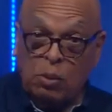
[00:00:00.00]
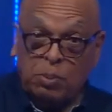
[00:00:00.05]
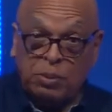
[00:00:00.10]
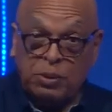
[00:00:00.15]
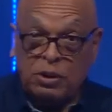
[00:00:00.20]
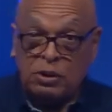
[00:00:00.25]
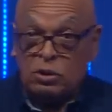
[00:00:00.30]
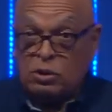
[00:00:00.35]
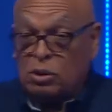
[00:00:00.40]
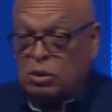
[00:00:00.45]
I
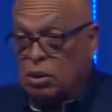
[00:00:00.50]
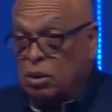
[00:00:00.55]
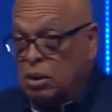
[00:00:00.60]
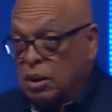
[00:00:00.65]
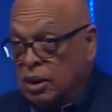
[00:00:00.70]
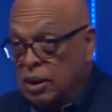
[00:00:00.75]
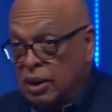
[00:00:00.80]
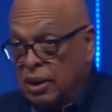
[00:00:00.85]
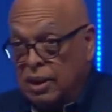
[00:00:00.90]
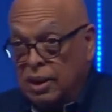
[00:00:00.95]
open the
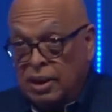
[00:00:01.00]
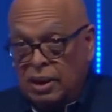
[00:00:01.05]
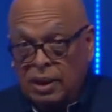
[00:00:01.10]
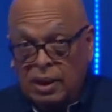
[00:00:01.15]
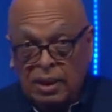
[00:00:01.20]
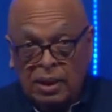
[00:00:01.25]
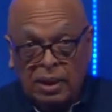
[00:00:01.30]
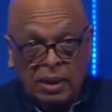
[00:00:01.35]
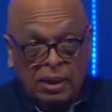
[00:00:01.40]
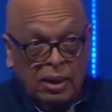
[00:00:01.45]
door,
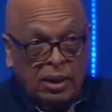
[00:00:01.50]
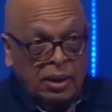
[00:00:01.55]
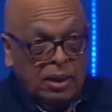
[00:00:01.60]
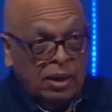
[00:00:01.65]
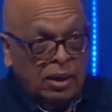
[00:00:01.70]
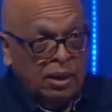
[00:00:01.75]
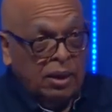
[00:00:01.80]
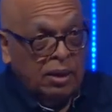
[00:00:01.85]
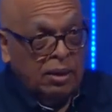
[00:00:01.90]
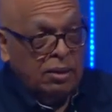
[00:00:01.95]

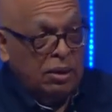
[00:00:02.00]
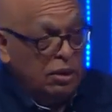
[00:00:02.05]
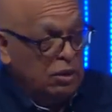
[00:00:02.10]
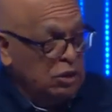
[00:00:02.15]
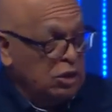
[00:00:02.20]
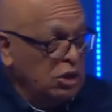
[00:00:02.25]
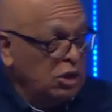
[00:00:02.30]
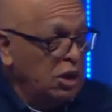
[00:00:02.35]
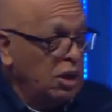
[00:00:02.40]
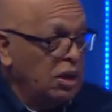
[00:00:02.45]
and
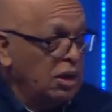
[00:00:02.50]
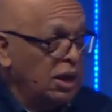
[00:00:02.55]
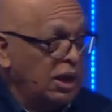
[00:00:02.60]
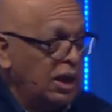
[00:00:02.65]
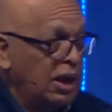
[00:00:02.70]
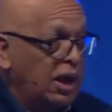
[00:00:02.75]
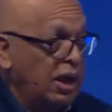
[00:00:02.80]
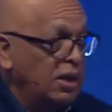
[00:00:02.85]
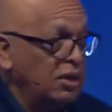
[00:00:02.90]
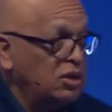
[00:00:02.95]
there's a young
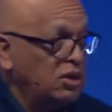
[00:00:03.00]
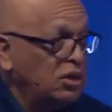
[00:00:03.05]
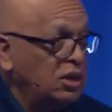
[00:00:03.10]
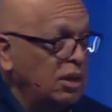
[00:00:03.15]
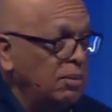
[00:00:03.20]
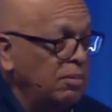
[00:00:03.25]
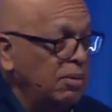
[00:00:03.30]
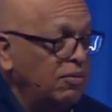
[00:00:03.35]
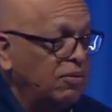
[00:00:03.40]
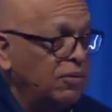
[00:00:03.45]
lady I hadn't
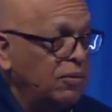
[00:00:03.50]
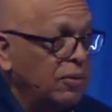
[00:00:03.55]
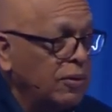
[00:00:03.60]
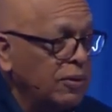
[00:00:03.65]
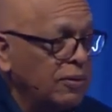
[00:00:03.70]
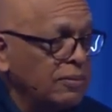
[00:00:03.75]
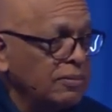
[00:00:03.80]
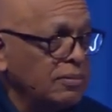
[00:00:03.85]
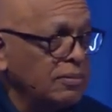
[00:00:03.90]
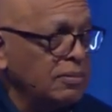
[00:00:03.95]
seen
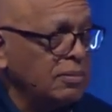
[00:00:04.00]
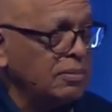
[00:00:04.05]
before.